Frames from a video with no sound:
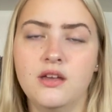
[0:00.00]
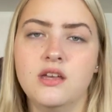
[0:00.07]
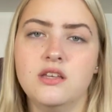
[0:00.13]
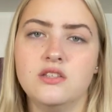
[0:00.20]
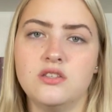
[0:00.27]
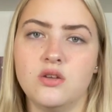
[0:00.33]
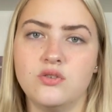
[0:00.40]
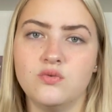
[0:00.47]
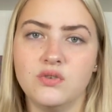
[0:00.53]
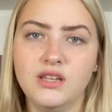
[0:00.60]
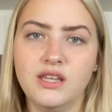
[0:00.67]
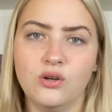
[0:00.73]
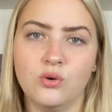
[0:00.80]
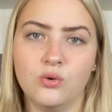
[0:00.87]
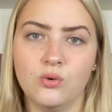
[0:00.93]
So it's really
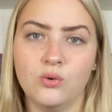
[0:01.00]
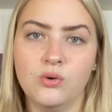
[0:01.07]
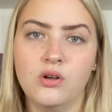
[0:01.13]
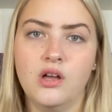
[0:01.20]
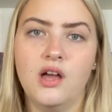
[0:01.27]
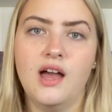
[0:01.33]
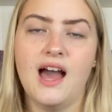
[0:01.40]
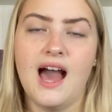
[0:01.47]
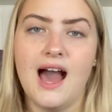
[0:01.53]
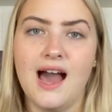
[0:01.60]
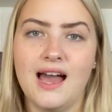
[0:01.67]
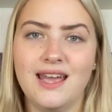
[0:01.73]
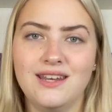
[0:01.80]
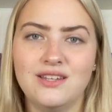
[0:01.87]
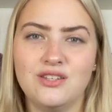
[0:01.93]
cool.
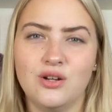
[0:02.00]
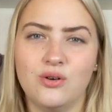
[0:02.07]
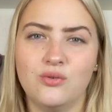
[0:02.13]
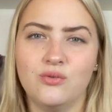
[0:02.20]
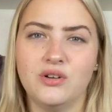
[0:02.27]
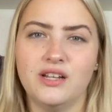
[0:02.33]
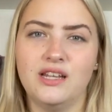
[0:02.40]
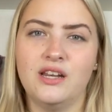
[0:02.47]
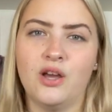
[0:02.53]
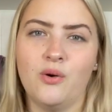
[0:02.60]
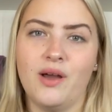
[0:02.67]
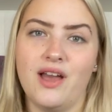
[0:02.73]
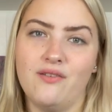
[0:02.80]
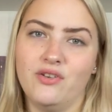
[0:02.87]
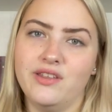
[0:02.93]
I don't really know
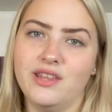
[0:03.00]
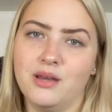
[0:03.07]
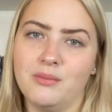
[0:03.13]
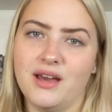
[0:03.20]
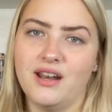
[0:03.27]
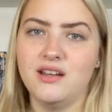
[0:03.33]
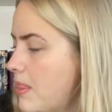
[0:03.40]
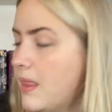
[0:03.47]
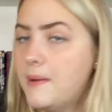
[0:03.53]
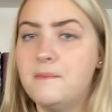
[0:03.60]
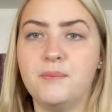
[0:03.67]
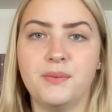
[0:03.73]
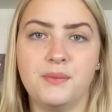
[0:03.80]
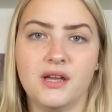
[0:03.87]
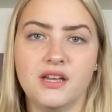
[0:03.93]
everything about it.
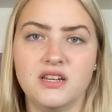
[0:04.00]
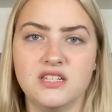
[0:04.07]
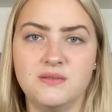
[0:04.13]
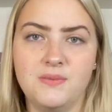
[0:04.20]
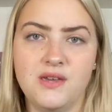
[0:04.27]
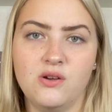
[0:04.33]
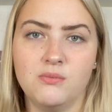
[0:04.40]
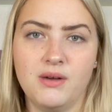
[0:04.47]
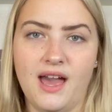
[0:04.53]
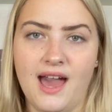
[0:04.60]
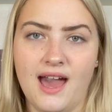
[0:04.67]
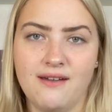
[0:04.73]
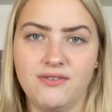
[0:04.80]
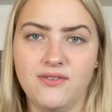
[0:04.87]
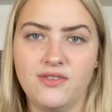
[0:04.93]
I'm not going to speak on
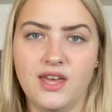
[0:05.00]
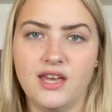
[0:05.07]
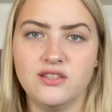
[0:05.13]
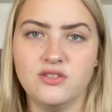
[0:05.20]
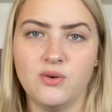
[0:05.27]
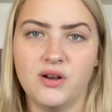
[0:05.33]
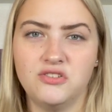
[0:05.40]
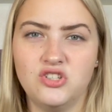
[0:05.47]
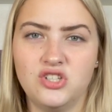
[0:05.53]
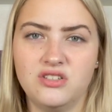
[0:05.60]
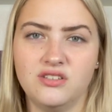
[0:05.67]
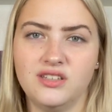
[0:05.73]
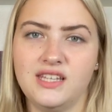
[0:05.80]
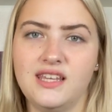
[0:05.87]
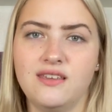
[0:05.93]
behalf of that, so I'll just
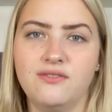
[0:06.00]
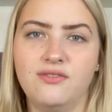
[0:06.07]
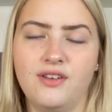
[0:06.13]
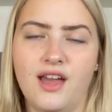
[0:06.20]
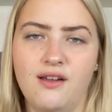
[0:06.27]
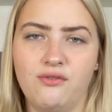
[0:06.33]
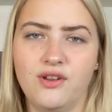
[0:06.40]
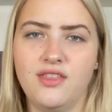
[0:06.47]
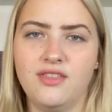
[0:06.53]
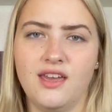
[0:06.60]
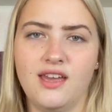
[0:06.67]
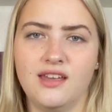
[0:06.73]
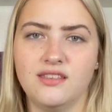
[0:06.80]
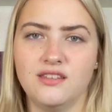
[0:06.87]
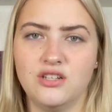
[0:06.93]
leave everything
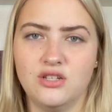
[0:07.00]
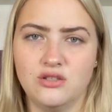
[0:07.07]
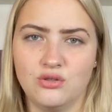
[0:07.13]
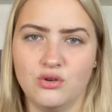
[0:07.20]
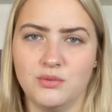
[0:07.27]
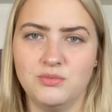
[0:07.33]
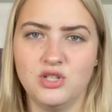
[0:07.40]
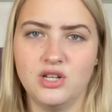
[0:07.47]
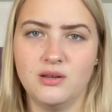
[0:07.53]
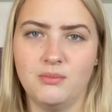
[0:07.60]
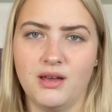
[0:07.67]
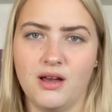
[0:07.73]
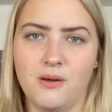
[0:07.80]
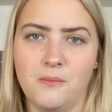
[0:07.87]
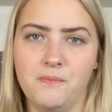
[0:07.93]
in the description
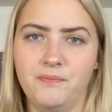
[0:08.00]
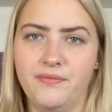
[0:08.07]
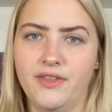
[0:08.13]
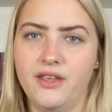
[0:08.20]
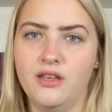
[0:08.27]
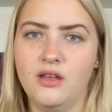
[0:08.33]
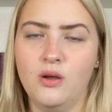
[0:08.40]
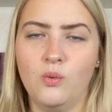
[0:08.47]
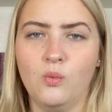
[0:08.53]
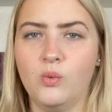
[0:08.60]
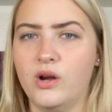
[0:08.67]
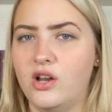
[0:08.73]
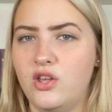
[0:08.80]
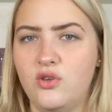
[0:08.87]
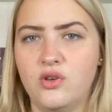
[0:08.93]
about
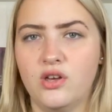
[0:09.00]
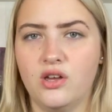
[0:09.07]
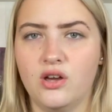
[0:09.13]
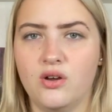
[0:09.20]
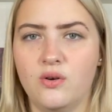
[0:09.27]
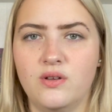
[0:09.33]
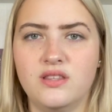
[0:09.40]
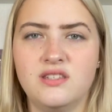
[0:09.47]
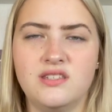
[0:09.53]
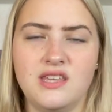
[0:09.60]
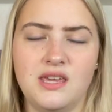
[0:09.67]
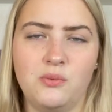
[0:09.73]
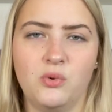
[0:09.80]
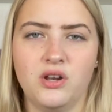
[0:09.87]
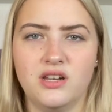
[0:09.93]
where you can go and
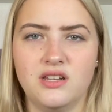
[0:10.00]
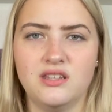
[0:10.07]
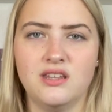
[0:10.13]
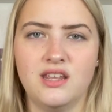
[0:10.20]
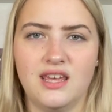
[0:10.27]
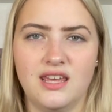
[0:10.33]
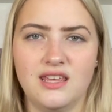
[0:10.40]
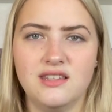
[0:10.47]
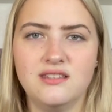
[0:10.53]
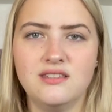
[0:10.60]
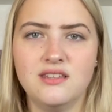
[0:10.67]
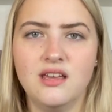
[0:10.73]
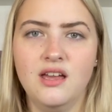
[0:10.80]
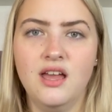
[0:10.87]
see what it is.